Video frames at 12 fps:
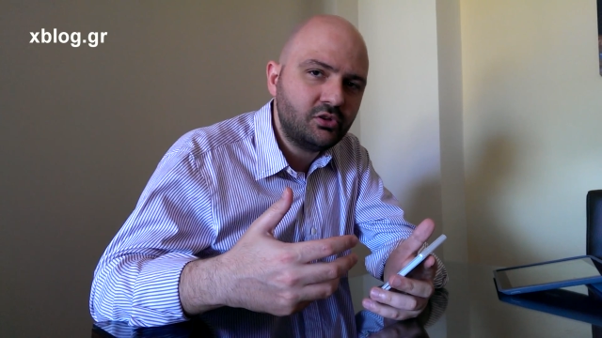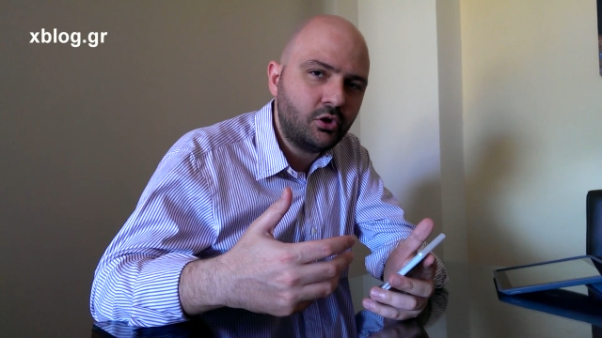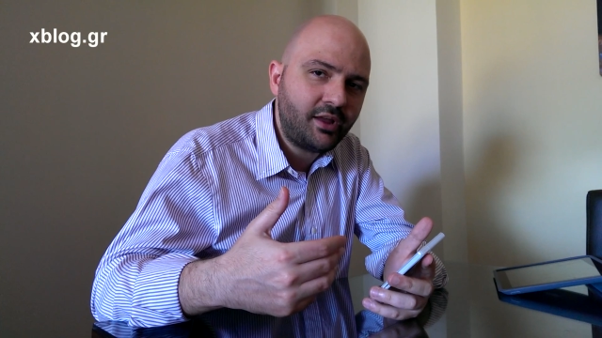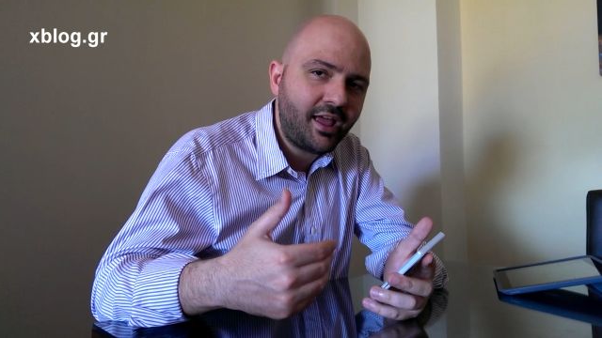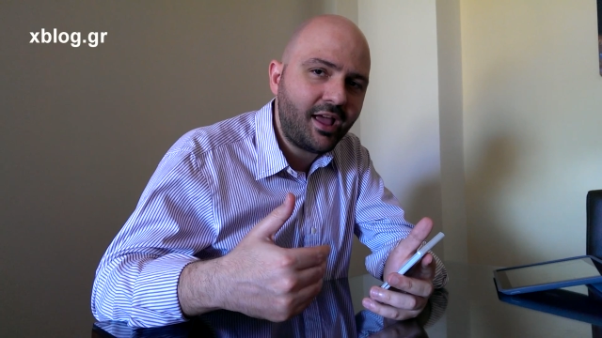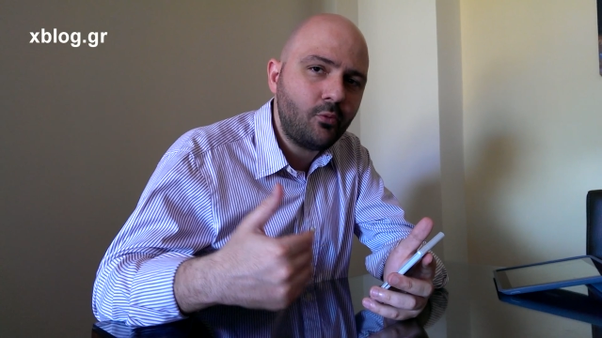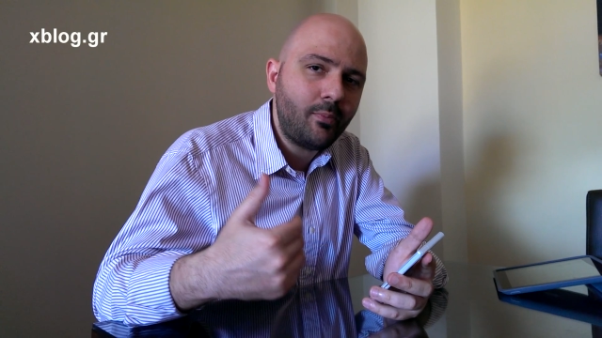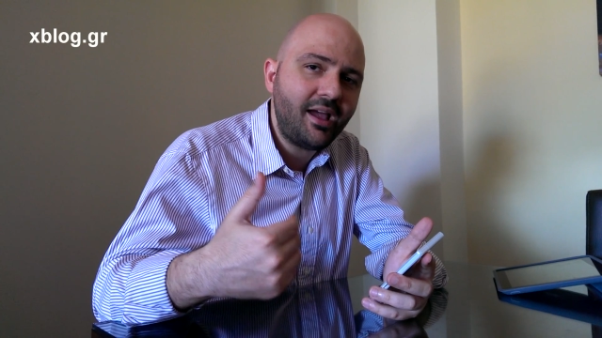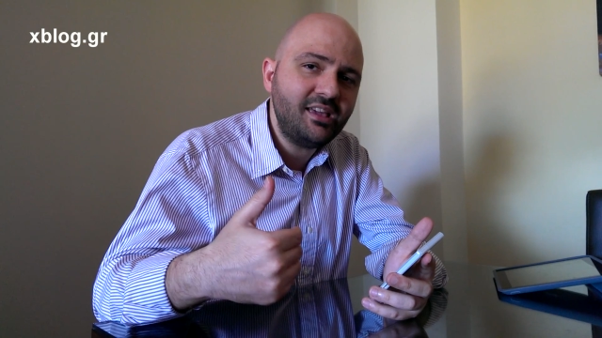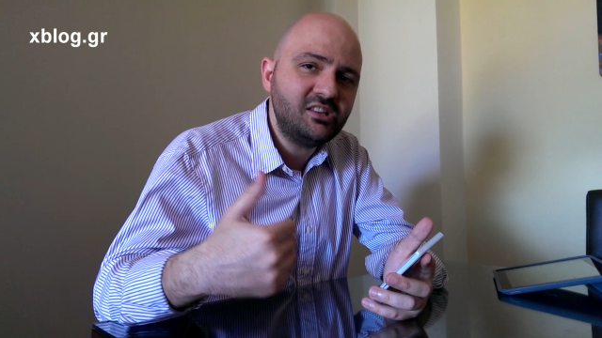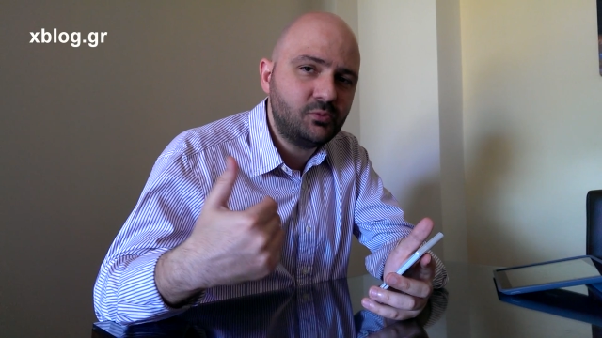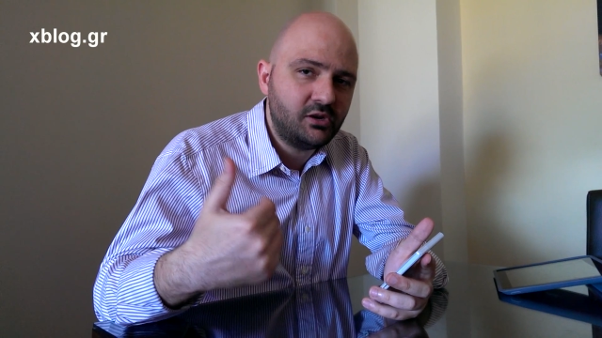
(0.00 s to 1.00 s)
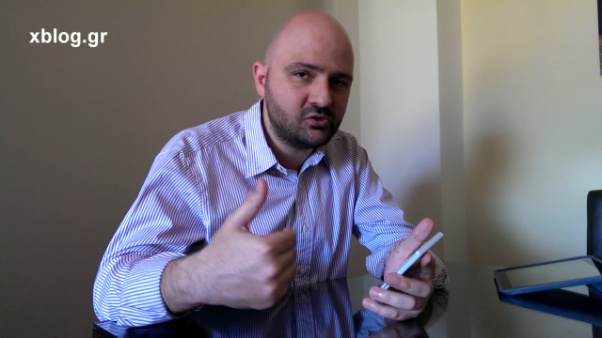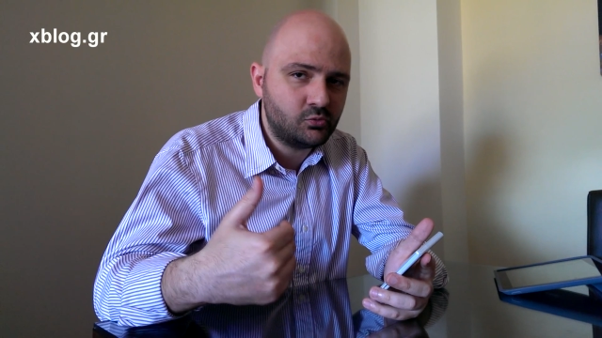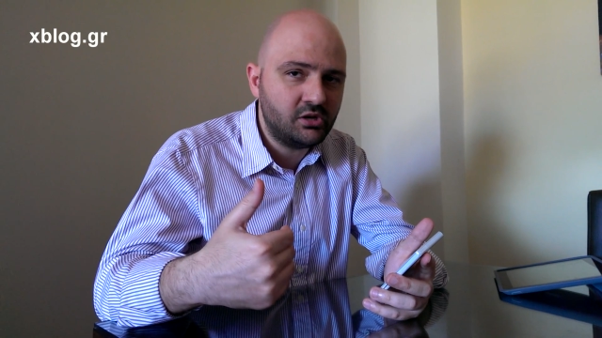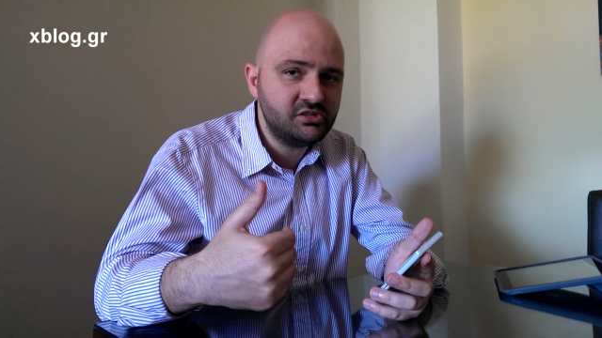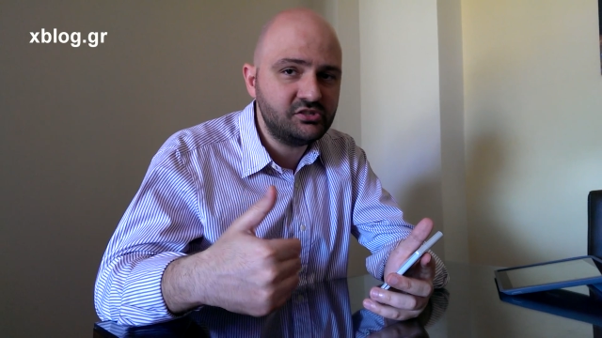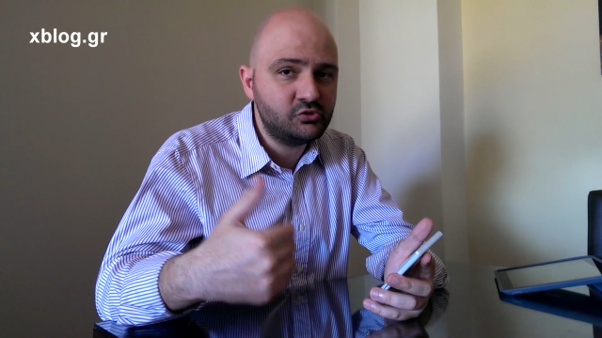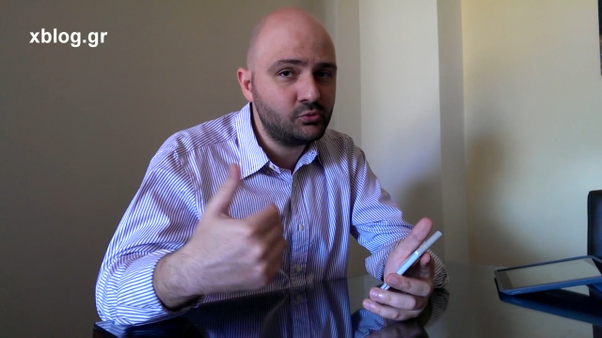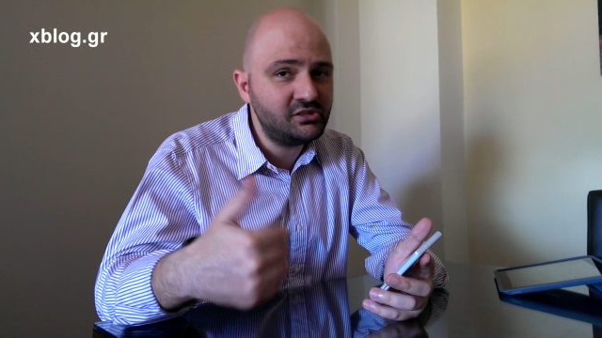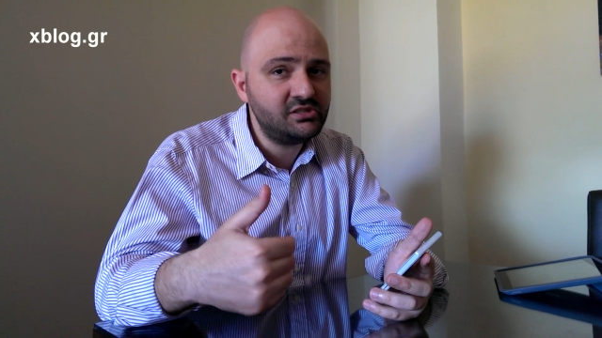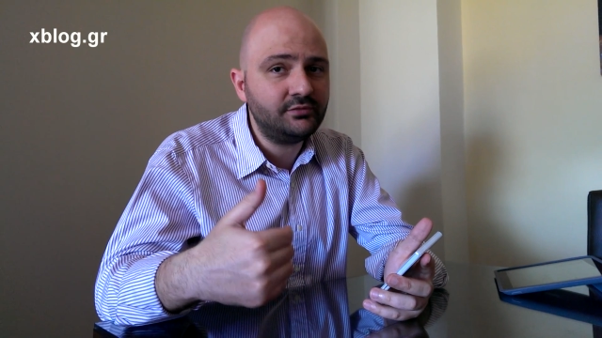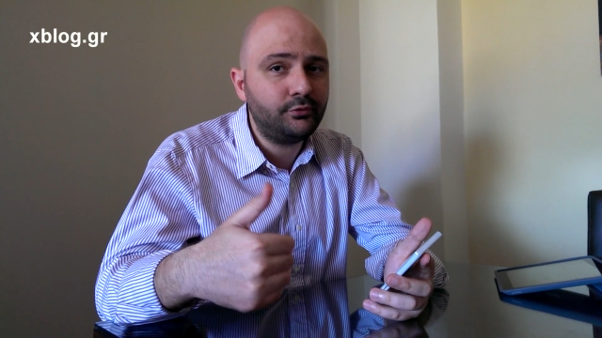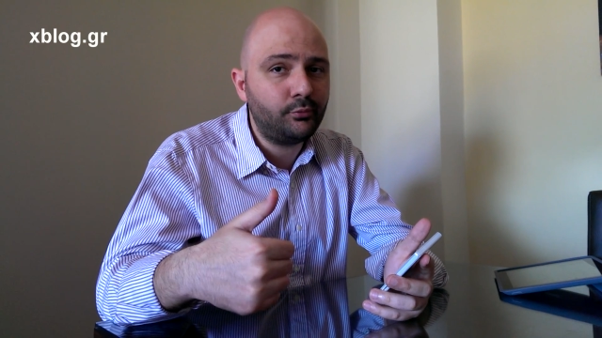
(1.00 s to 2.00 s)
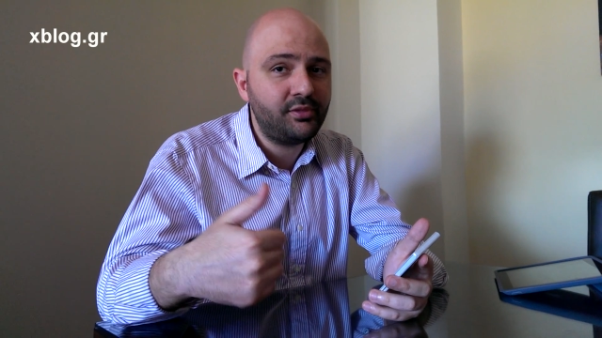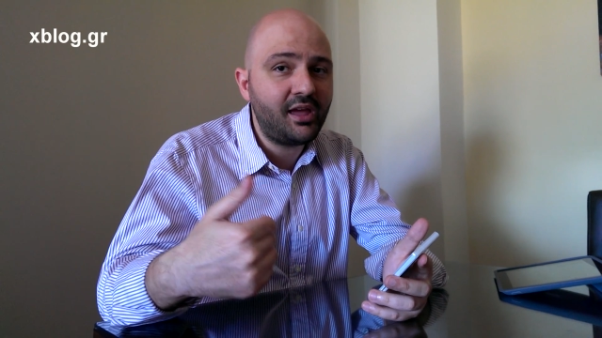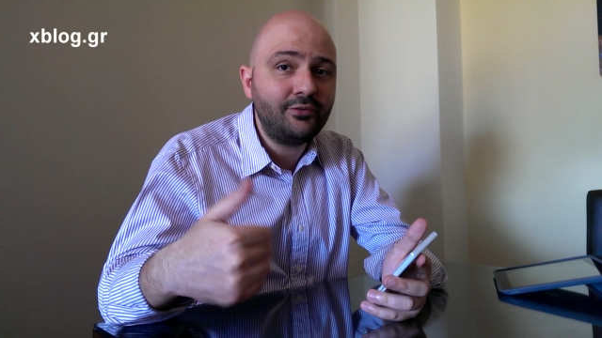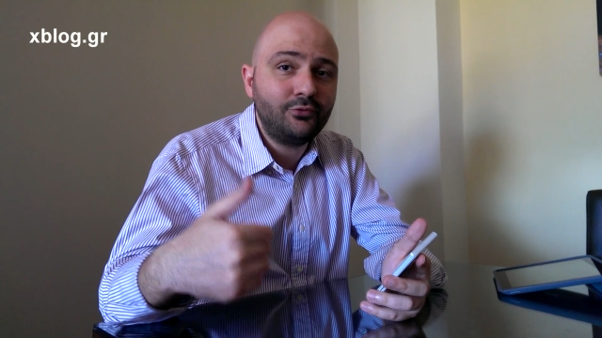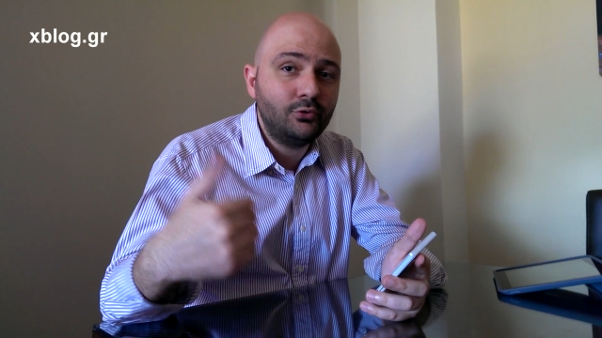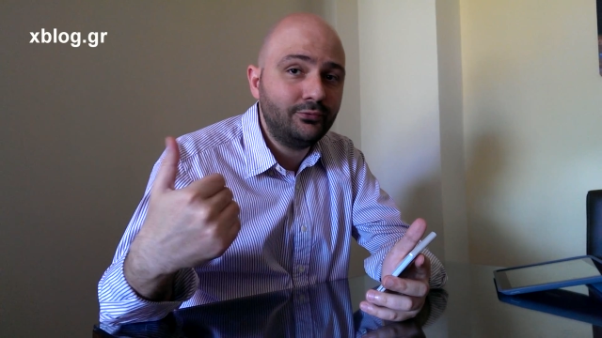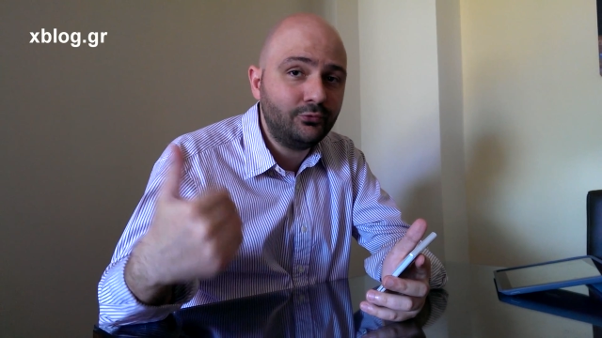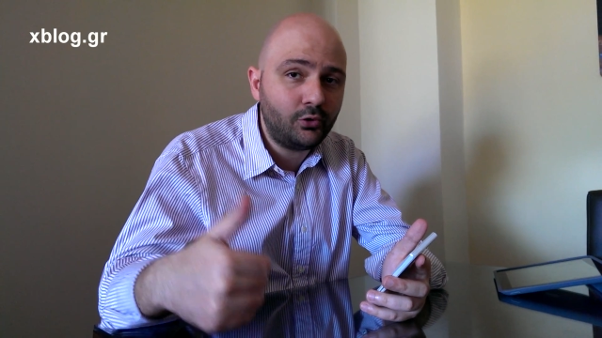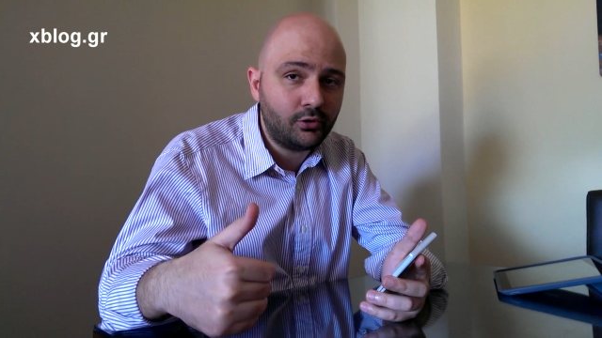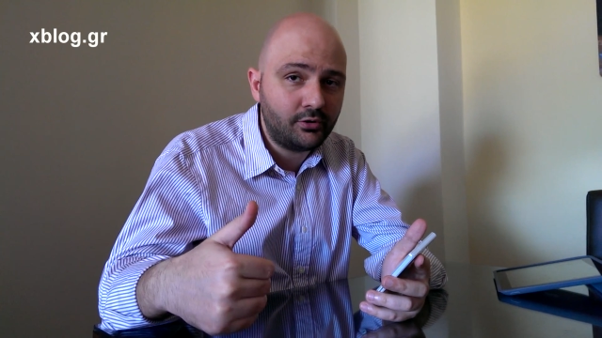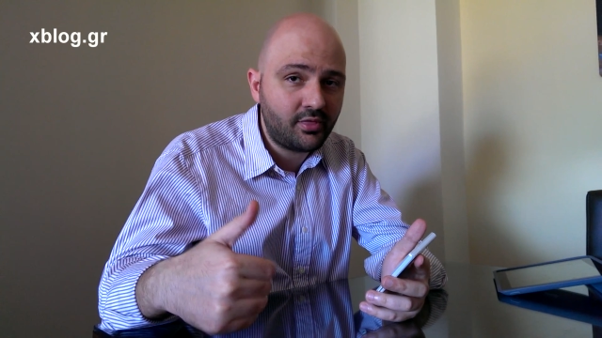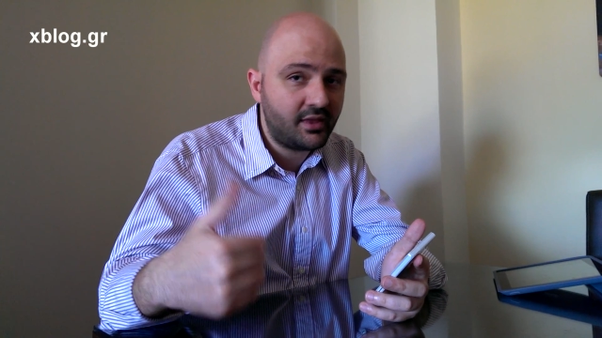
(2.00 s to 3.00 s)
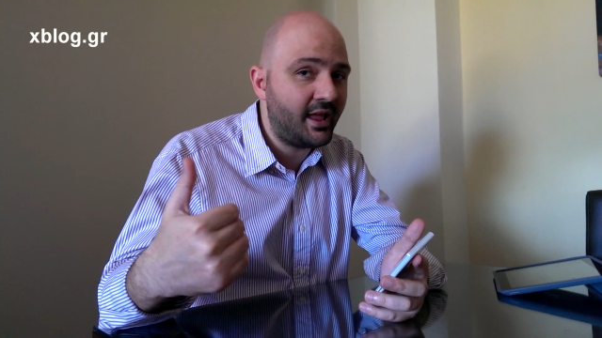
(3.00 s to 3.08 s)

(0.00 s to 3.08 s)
on how my experience was switching from the iPhone 4